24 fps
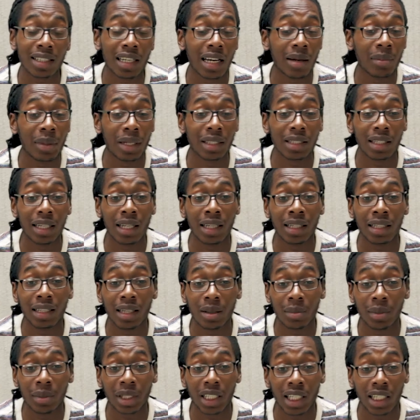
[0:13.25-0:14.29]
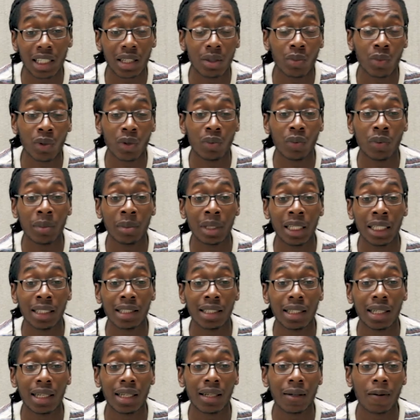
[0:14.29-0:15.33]
time out today and coming kicking with me
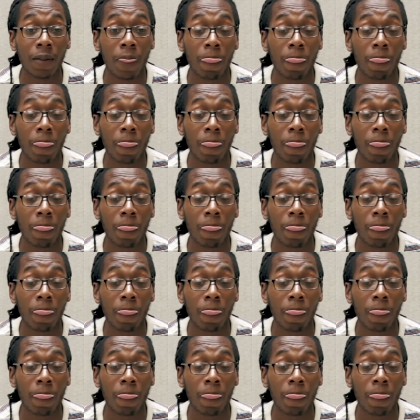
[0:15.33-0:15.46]
today.